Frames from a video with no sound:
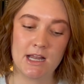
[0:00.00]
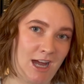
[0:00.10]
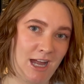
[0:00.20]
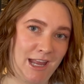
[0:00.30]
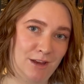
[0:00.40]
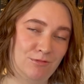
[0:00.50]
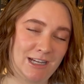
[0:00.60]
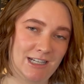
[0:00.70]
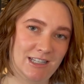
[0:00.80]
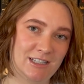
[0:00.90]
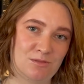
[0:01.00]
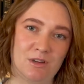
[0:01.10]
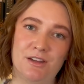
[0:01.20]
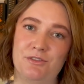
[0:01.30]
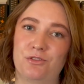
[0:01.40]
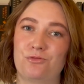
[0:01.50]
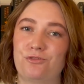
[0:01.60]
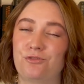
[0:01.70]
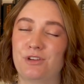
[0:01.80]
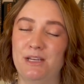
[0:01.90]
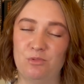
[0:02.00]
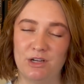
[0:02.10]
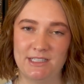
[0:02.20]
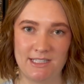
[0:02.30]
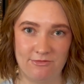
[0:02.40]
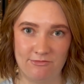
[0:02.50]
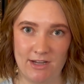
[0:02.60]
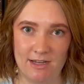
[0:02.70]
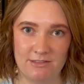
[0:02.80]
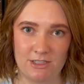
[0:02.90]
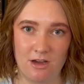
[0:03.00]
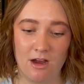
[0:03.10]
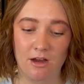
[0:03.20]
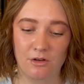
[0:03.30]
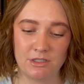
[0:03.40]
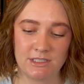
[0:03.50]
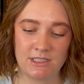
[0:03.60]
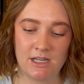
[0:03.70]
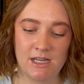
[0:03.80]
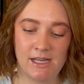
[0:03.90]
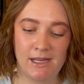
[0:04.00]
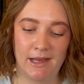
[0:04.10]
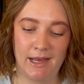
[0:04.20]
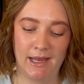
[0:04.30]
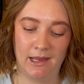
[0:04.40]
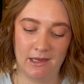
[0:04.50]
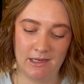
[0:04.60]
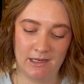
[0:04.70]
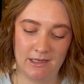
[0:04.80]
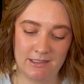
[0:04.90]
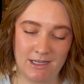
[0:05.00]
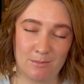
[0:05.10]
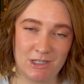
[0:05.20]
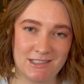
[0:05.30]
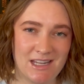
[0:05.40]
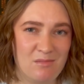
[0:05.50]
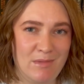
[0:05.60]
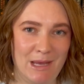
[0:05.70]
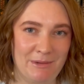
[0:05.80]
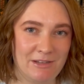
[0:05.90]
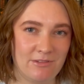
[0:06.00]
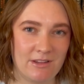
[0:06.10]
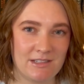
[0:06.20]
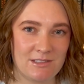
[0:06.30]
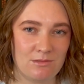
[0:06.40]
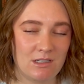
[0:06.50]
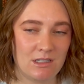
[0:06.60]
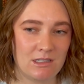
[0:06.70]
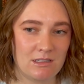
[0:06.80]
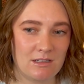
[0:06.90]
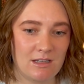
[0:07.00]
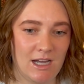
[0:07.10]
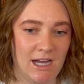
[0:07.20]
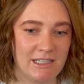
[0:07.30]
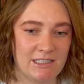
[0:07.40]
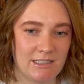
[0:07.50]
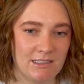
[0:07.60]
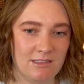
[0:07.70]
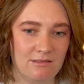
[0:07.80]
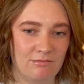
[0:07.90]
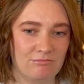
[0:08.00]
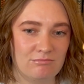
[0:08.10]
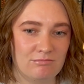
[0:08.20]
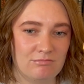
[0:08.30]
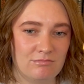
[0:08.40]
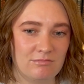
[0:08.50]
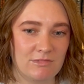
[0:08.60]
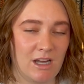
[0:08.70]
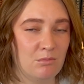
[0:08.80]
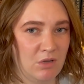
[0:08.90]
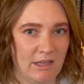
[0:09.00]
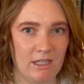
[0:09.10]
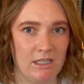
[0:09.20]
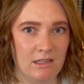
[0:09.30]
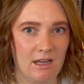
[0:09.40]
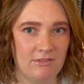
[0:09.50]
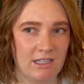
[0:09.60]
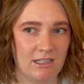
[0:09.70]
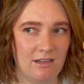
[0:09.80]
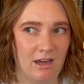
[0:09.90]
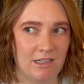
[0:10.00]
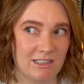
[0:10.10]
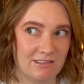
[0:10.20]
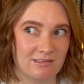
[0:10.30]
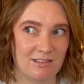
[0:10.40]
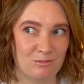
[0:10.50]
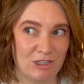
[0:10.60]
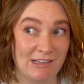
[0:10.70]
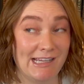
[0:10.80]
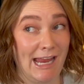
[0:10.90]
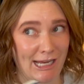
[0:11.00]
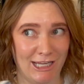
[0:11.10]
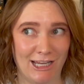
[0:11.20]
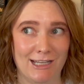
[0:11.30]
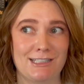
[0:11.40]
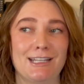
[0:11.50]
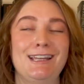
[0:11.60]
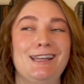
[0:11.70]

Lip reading: I rated this one 3.75 stars, and I'm gonna say maybe for this one. I didn't completely love it. I didn't completely hate it.